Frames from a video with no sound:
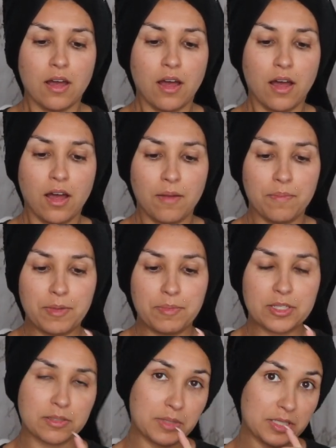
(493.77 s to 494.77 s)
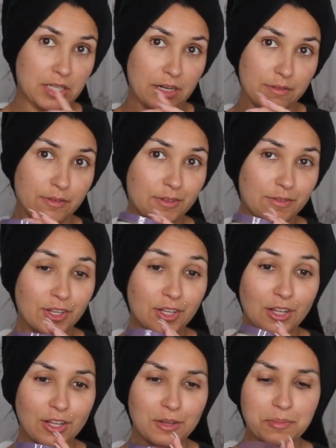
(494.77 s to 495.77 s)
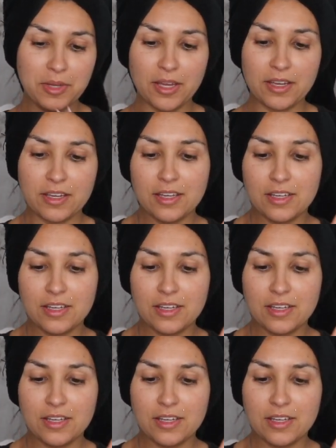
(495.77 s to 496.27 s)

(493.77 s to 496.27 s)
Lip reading: Maybe because I'm excited for the fall, but